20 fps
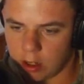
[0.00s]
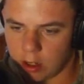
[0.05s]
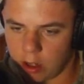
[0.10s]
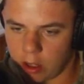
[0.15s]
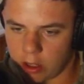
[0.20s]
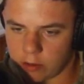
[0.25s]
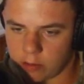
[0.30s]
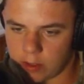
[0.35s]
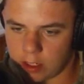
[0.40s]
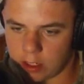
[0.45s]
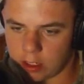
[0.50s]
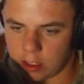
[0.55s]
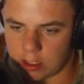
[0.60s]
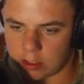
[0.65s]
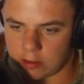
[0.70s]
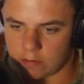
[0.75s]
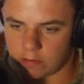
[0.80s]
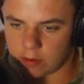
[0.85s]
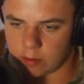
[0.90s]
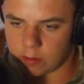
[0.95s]
all the
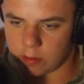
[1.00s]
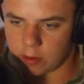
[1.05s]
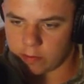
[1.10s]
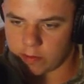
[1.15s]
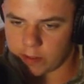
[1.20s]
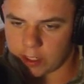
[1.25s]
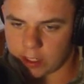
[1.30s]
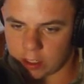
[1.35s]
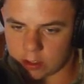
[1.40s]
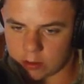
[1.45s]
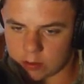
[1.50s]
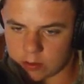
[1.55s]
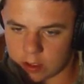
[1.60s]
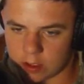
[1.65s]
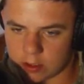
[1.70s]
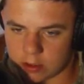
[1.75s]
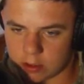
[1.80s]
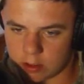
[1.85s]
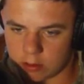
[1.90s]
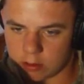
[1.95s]
way from over here, because we
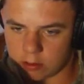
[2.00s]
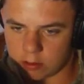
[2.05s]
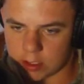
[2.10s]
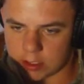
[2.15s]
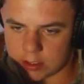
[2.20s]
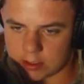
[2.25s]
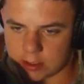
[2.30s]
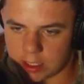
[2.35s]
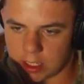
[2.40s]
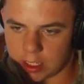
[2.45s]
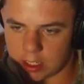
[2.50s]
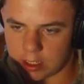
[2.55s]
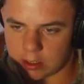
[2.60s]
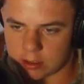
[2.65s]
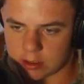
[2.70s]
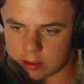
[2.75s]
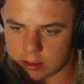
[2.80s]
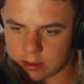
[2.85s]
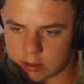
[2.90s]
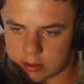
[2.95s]
also own this
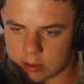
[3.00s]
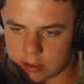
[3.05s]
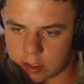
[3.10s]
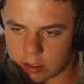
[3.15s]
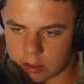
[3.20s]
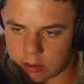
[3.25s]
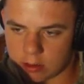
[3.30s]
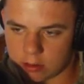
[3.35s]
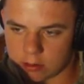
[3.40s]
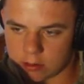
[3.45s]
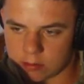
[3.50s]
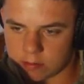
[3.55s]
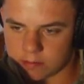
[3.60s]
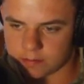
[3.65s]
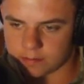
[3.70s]
land. So